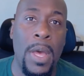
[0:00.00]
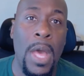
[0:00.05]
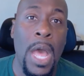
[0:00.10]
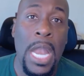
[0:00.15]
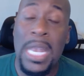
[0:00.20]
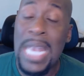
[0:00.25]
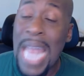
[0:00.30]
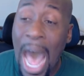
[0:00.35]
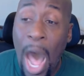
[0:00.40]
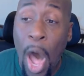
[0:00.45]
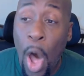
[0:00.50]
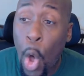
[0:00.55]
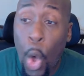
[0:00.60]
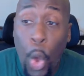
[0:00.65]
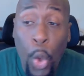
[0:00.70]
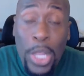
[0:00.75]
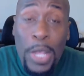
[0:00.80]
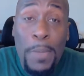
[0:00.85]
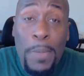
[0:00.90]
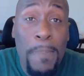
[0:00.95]
Not
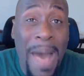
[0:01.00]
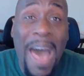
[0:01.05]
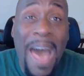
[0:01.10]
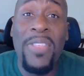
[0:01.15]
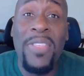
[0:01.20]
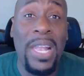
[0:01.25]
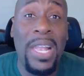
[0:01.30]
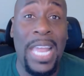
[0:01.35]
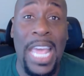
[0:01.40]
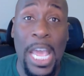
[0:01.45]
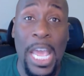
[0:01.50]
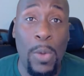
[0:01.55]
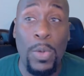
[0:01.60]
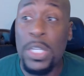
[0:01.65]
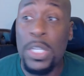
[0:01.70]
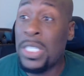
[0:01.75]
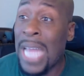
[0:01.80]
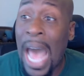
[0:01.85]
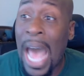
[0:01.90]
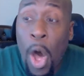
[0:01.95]
only by the
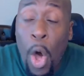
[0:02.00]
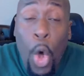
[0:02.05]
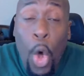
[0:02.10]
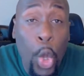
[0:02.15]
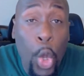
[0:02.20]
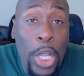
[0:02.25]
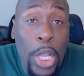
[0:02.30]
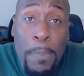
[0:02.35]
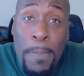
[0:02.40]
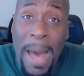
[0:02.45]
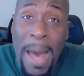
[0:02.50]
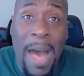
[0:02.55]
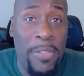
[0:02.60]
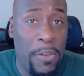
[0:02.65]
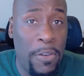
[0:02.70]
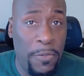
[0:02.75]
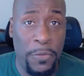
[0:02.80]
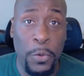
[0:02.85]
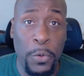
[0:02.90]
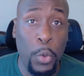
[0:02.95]
language, not only by the
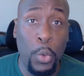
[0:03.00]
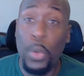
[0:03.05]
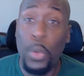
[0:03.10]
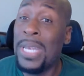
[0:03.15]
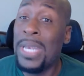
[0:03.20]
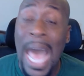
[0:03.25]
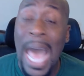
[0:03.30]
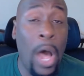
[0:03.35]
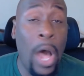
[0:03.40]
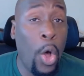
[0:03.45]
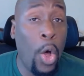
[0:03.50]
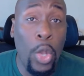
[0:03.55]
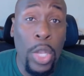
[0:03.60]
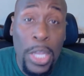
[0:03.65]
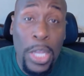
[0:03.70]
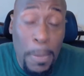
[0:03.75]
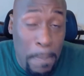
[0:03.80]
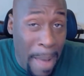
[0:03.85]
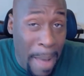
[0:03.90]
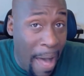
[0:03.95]
food, not
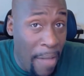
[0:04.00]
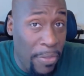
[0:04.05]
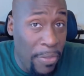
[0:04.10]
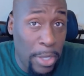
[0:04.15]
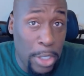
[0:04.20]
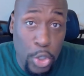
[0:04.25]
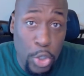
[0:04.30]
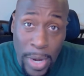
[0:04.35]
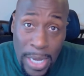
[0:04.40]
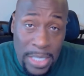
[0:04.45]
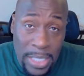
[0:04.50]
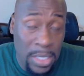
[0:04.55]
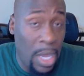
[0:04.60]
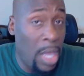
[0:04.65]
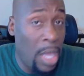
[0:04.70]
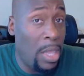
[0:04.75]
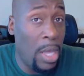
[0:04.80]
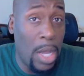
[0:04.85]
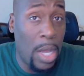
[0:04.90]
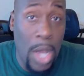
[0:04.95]
only by the dress
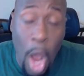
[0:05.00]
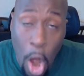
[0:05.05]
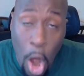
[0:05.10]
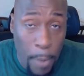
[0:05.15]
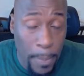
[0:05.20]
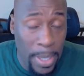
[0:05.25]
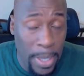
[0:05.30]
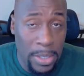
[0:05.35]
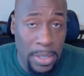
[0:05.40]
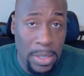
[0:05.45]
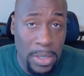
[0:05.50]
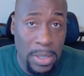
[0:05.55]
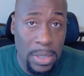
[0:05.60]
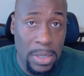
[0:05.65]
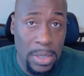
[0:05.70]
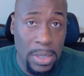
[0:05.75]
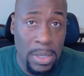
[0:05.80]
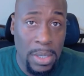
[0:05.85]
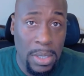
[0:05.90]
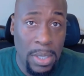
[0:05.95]
and the garments,
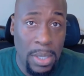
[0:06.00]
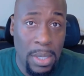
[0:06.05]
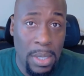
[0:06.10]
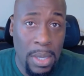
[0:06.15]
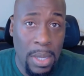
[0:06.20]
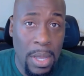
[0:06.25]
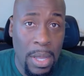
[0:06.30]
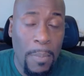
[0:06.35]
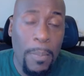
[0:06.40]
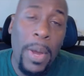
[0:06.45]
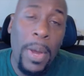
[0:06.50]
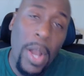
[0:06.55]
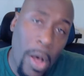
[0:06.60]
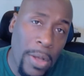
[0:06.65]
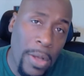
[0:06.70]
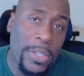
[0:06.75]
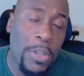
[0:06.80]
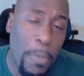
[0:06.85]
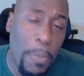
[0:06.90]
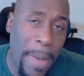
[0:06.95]
but
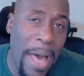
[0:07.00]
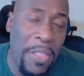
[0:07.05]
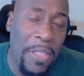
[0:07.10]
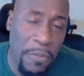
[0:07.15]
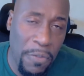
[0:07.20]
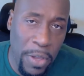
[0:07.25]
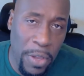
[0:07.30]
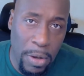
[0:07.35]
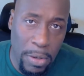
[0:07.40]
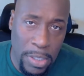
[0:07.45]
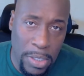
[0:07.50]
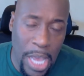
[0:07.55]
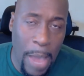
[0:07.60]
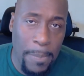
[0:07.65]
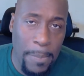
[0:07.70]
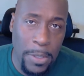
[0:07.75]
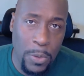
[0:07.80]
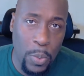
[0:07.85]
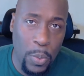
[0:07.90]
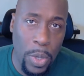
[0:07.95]
also by the phenotype
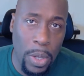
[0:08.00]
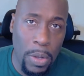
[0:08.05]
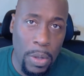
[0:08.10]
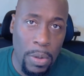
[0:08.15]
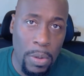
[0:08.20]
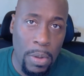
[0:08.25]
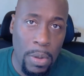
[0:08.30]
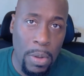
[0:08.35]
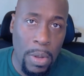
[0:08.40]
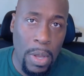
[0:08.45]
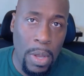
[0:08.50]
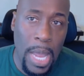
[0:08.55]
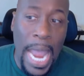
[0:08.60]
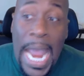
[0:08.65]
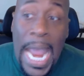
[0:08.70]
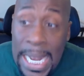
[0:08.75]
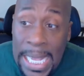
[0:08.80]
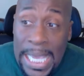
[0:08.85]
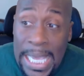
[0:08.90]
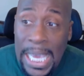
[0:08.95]
as well.
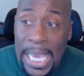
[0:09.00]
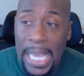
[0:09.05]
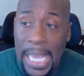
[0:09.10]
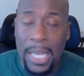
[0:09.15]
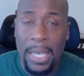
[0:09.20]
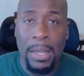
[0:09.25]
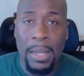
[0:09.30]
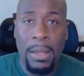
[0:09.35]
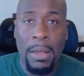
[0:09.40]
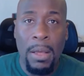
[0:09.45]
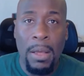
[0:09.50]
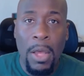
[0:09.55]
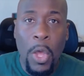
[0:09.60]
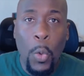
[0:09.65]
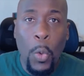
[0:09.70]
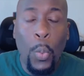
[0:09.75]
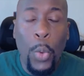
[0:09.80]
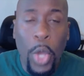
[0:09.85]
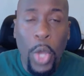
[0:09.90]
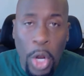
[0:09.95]
And again,
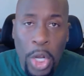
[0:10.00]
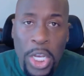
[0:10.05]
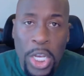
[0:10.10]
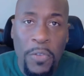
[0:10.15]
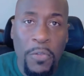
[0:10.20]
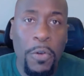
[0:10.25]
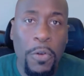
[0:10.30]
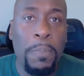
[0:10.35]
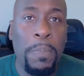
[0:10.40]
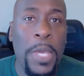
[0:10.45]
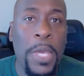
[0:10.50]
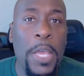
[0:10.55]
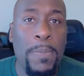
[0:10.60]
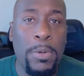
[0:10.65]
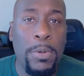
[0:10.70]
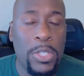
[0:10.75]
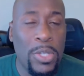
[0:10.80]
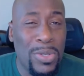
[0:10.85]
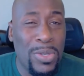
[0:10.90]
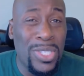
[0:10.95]
we are different people.
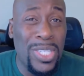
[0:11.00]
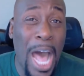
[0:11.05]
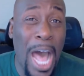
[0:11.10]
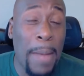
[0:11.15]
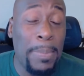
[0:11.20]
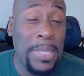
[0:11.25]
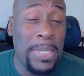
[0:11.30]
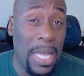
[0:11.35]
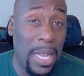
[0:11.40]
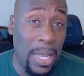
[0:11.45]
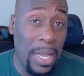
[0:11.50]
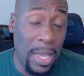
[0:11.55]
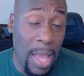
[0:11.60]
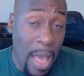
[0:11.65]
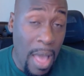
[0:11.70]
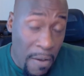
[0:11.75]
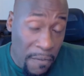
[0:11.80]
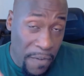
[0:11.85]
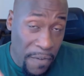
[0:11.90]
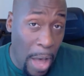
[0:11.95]
So stop telling
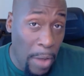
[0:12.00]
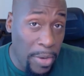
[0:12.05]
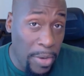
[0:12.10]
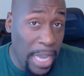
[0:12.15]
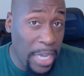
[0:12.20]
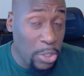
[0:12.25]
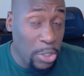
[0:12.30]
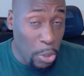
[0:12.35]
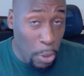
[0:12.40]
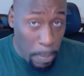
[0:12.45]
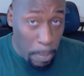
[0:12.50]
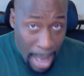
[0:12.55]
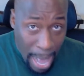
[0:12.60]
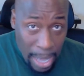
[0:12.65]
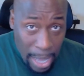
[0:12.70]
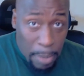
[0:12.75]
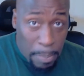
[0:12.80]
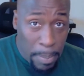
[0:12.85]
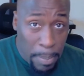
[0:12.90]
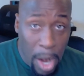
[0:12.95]
foundational Black
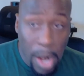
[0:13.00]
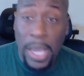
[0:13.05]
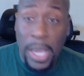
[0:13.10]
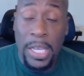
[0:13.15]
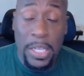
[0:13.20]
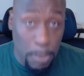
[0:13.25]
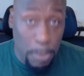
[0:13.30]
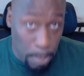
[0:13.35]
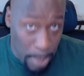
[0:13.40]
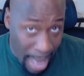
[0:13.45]
Americans,